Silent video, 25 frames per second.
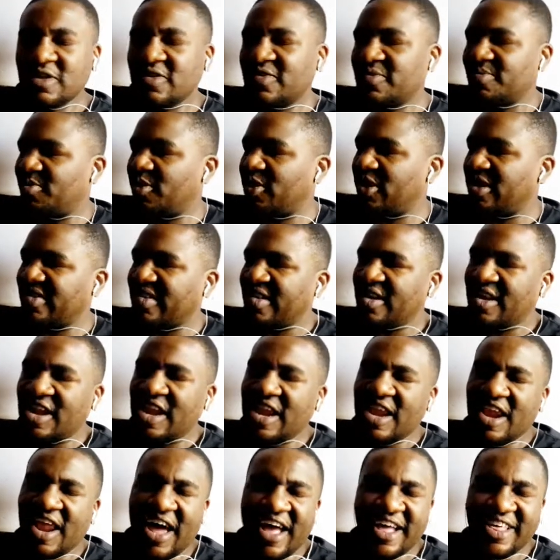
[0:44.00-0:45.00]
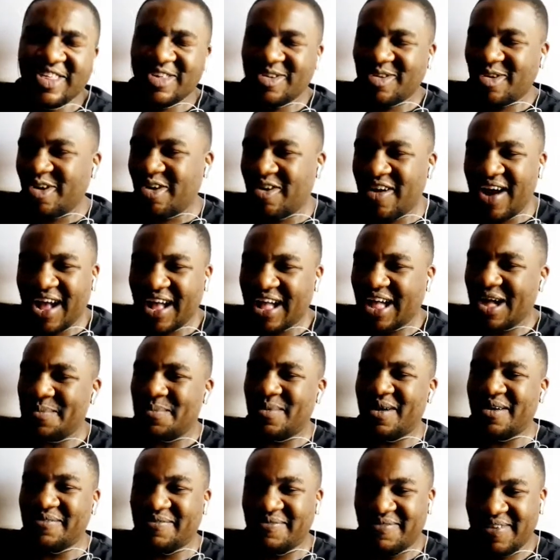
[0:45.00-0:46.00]
This boy's a natural
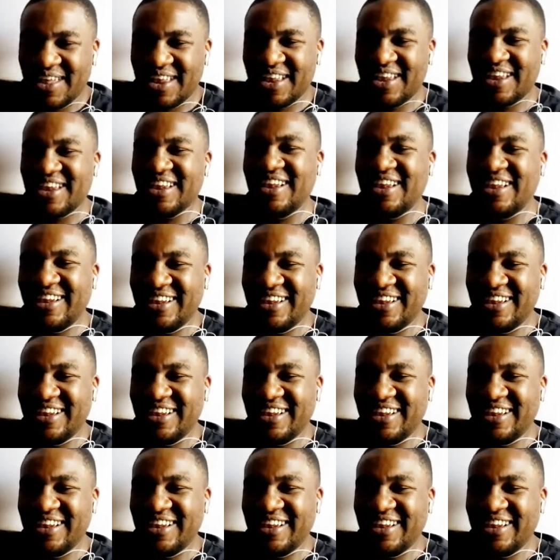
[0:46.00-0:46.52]
ragamuffin.